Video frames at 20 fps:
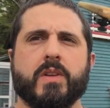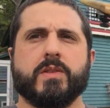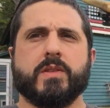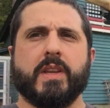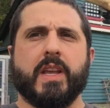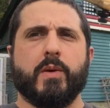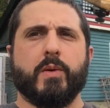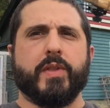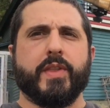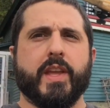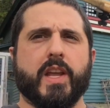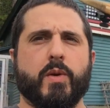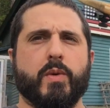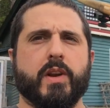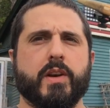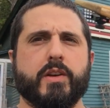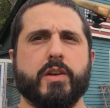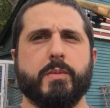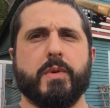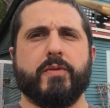So yeah, one thing I
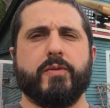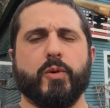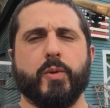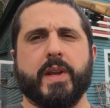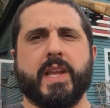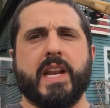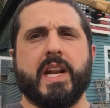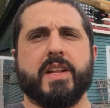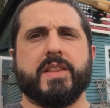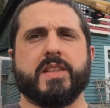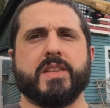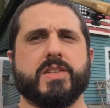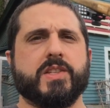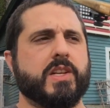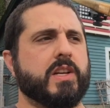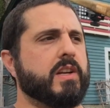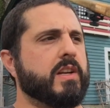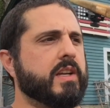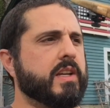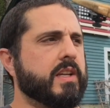want to do before we get out this
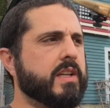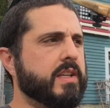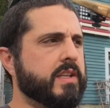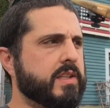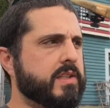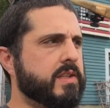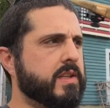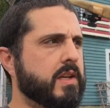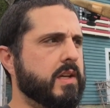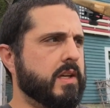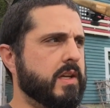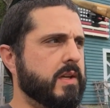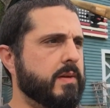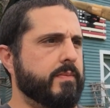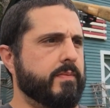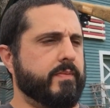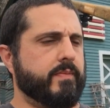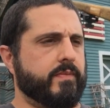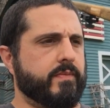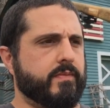year is
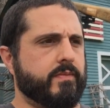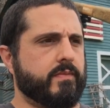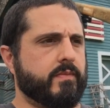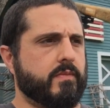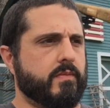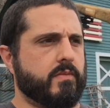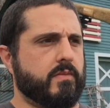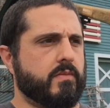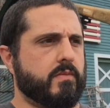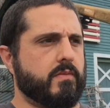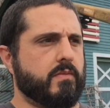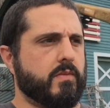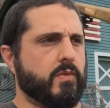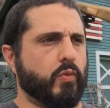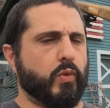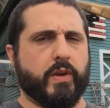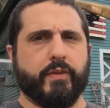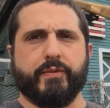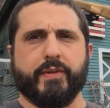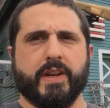
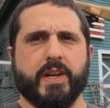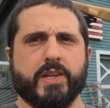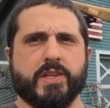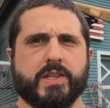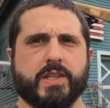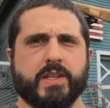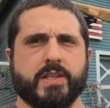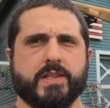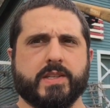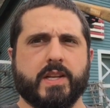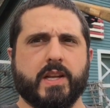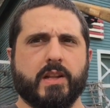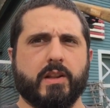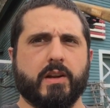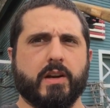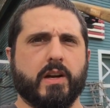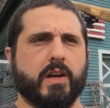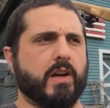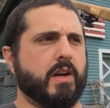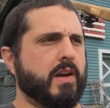refinish this
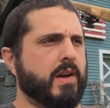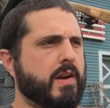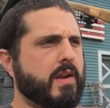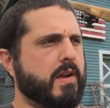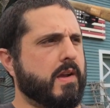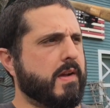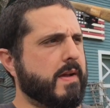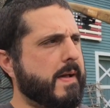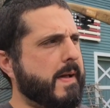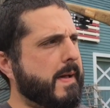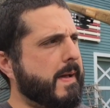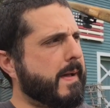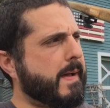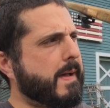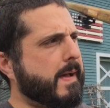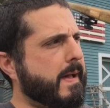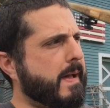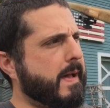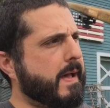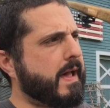tiller.
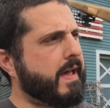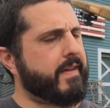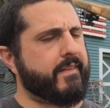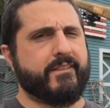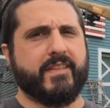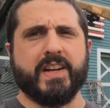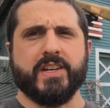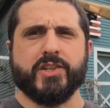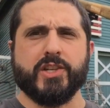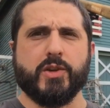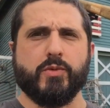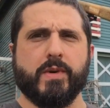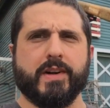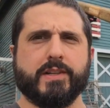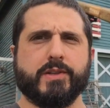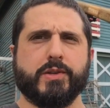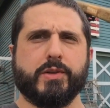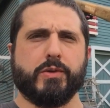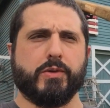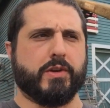I eventually
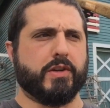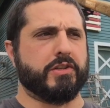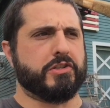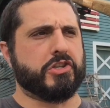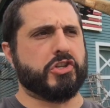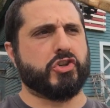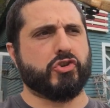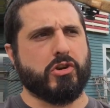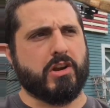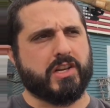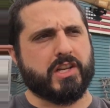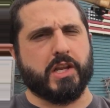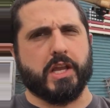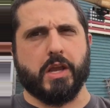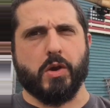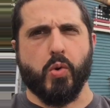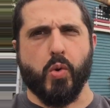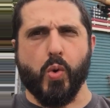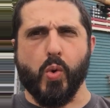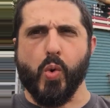want to construct
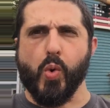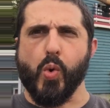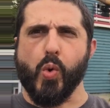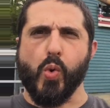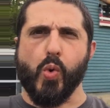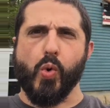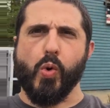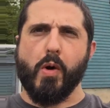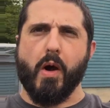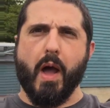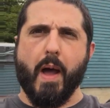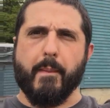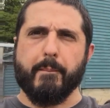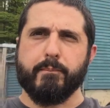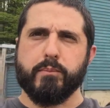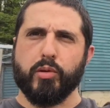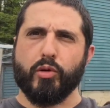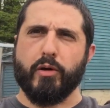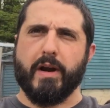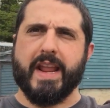a whole
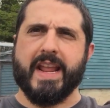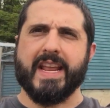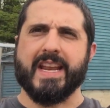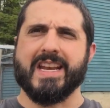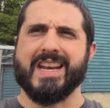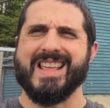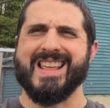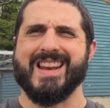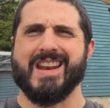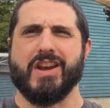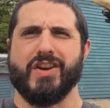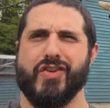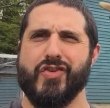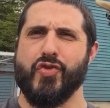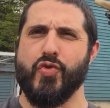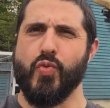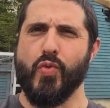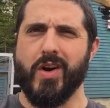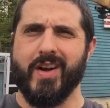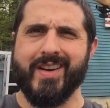brand
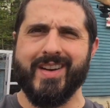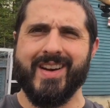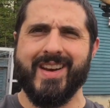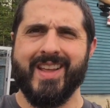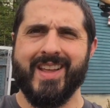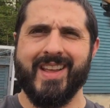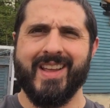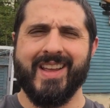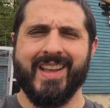new one.